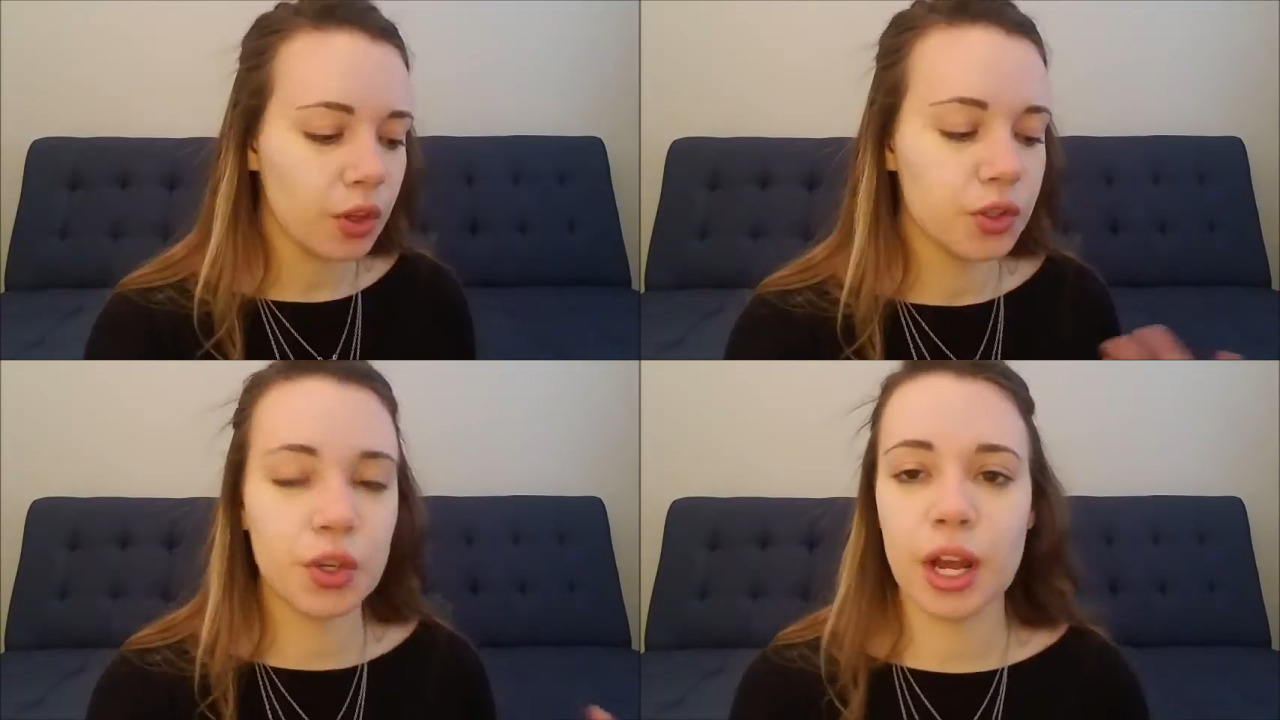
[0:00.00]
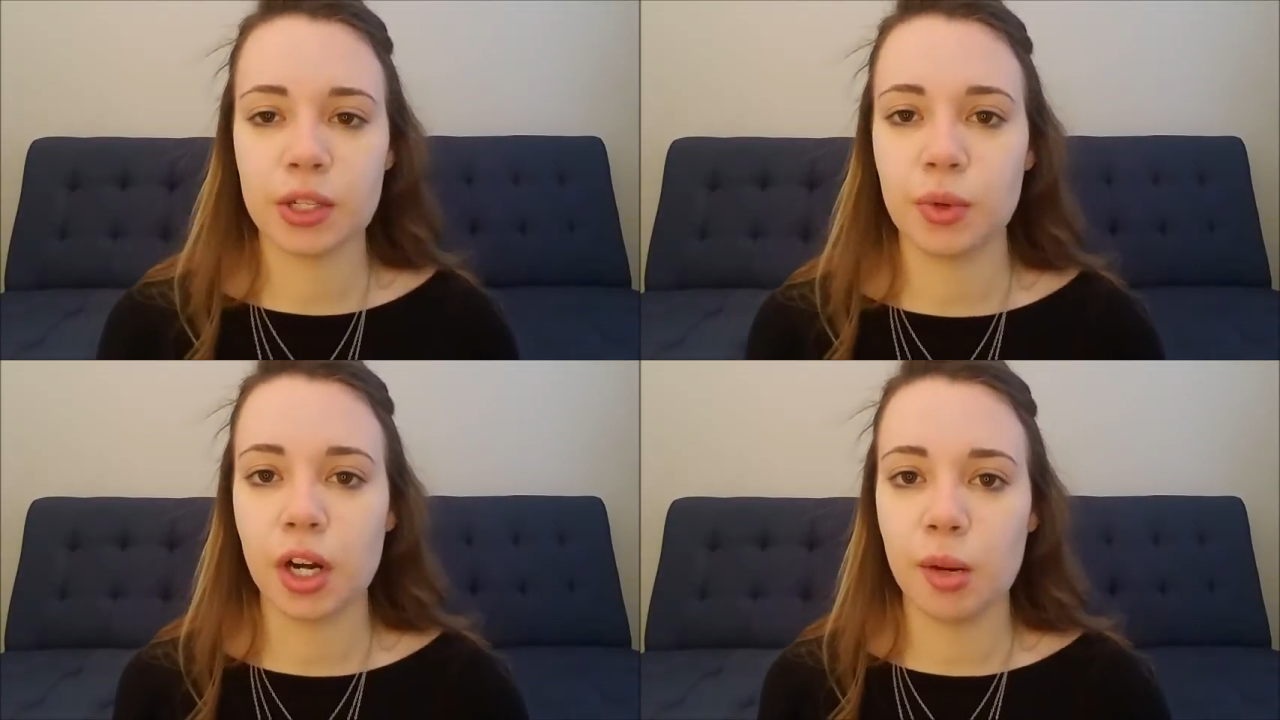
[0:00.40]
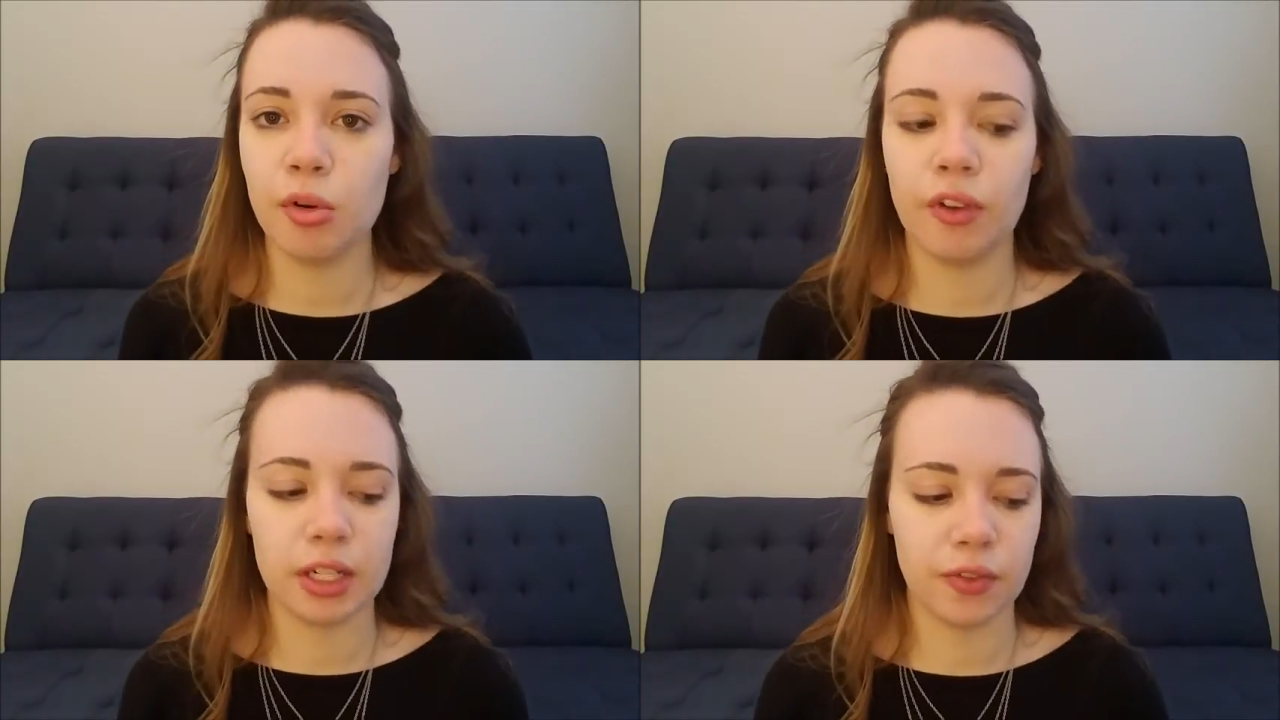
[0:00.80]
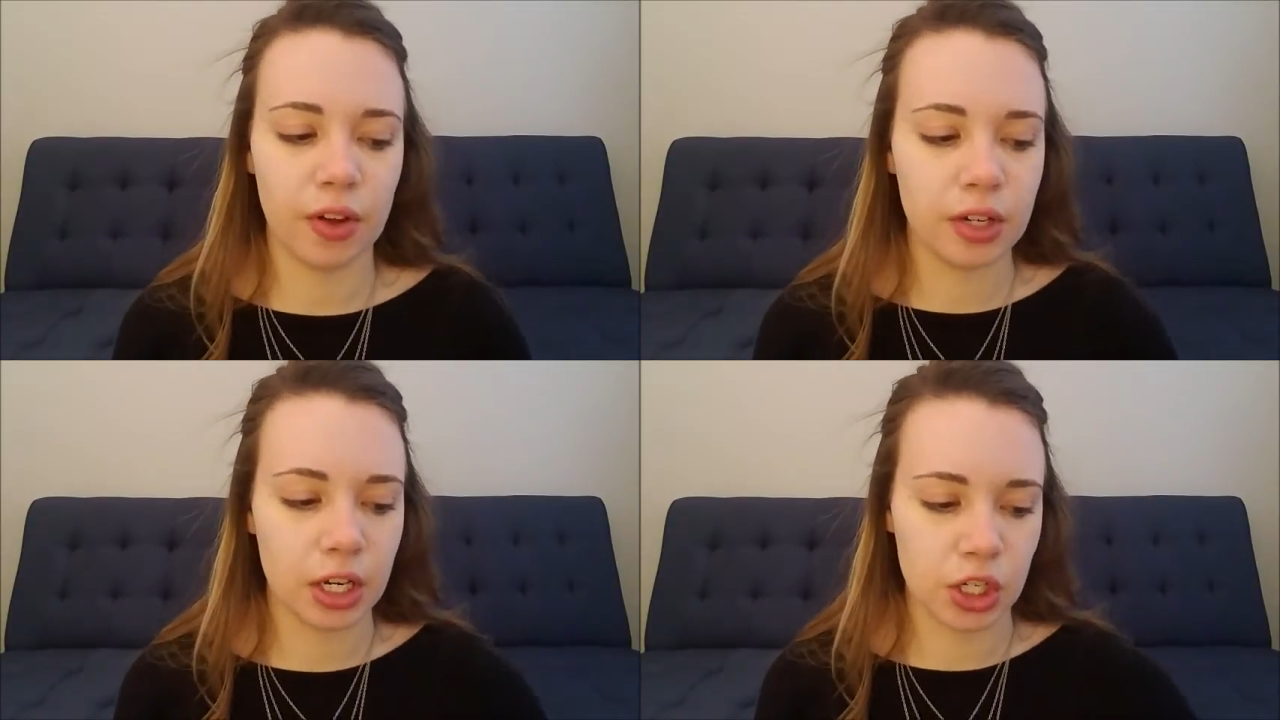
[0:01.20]
So next we're going to move on to
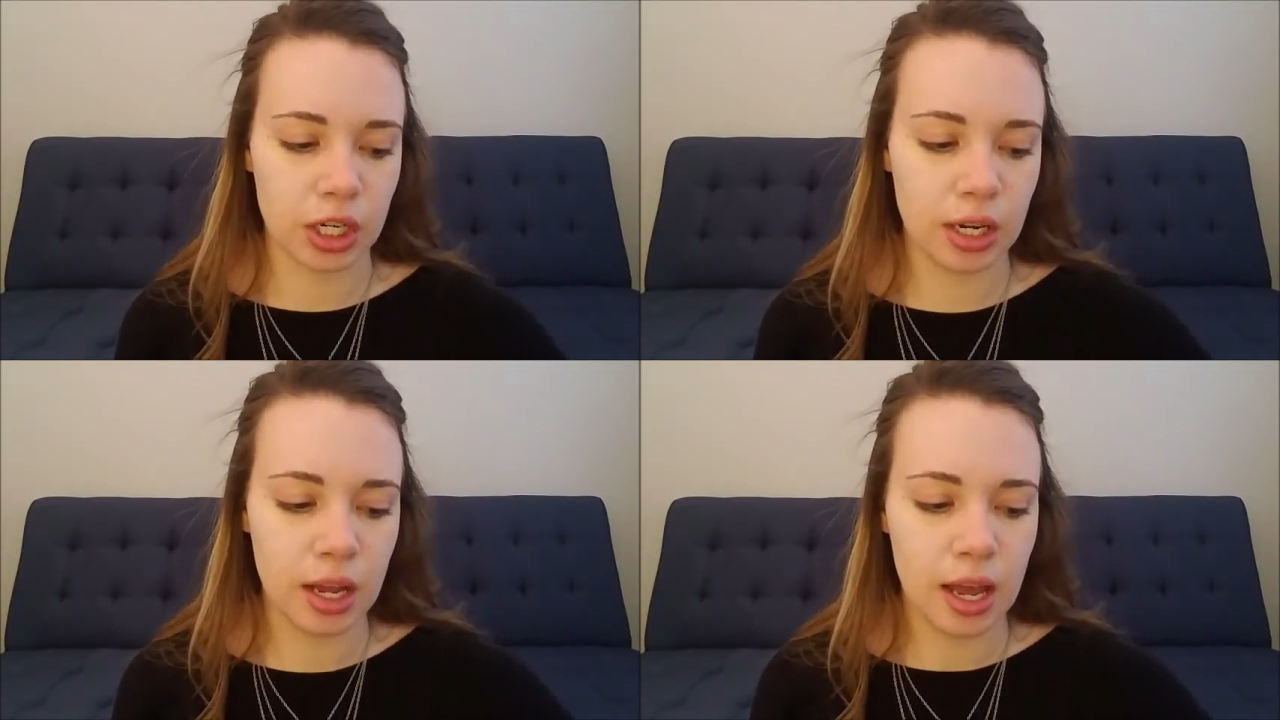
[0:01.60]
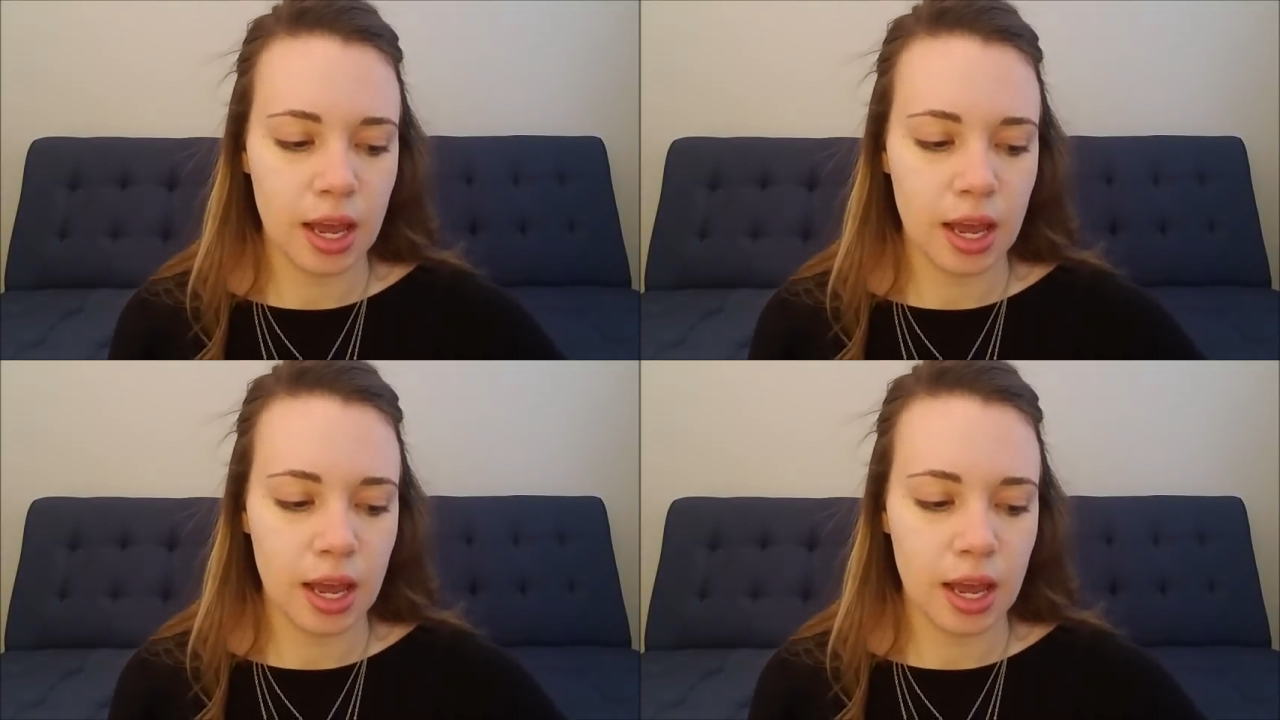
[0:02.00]
foundation,